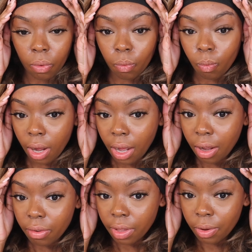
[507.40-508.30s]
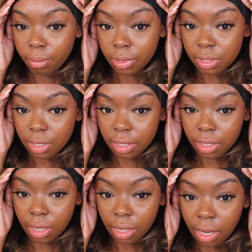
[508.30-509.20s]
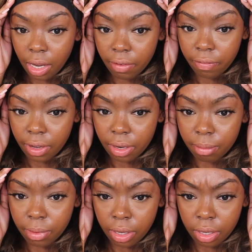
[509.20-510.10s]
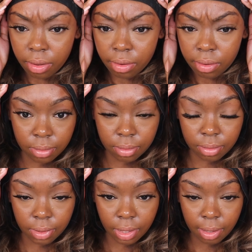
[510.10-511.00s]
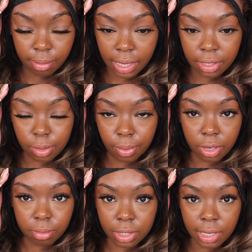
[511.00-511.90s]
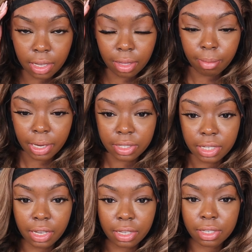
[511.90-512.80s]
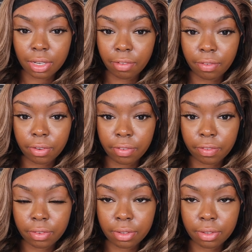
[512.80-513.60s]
Wow, that almost sucked the life out of me. At this point, I'm just letting the band take itself off.